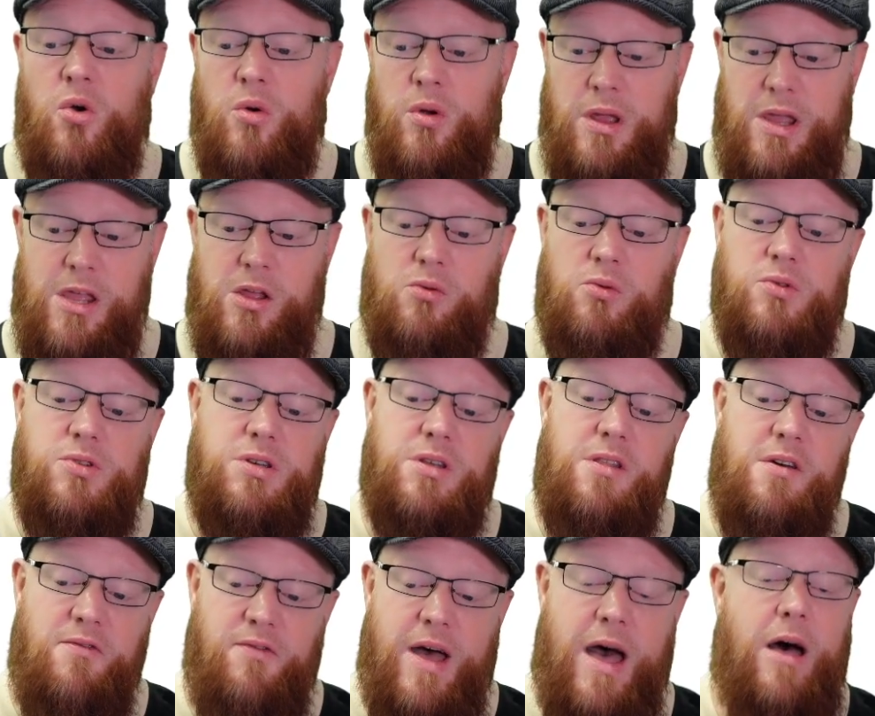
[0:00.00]
or equal to
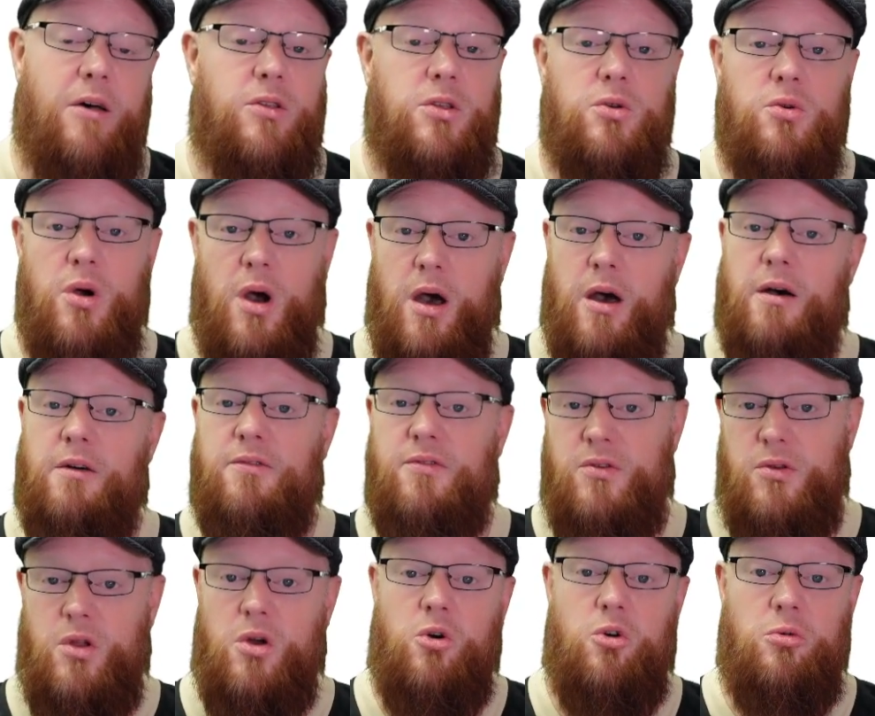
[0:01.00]
the value of
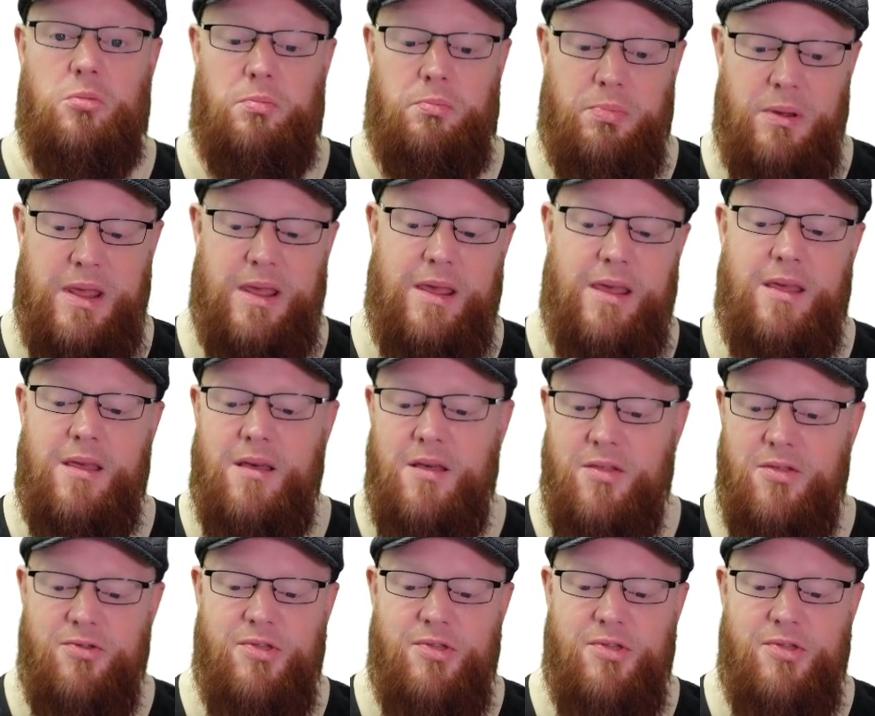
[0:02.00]
node B.